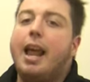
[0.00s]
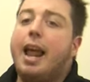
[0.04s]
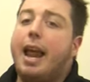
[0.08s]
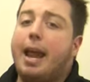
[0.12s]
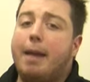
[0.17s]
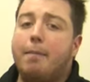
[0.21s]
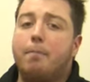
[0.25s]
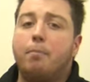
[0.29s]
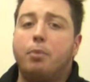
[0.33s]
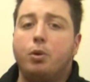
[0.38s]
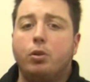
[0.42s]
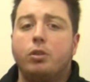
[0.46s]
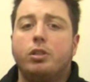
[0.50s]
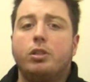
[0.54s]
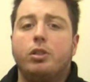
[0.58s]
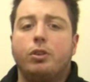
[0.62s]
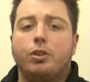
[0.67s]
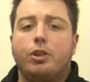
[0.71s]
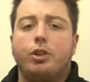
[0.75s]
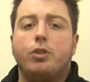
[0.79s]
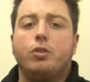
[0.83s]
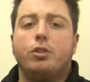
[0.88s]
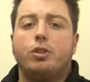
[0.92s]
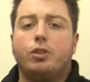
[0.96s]
and boosts their
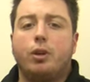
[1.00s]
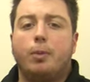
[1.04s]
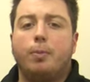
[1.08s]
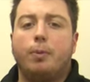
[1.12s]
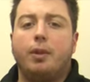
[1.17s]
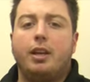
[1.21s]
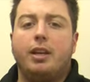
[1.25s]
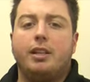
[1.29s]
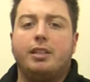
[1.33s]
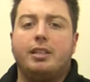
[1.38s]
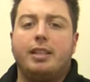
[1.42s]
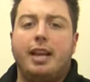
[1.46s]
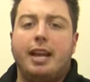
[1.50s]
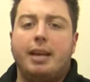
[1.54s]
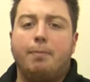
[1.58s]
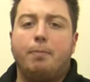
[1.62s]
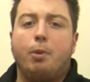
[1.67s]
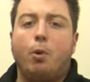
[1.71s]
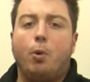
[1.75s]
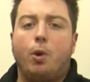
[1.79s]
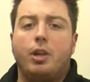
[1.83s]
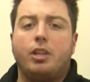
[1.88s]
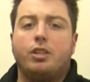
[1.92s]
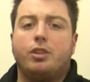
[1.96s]
USSSA
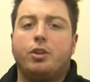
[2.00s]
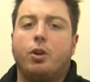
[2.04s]
points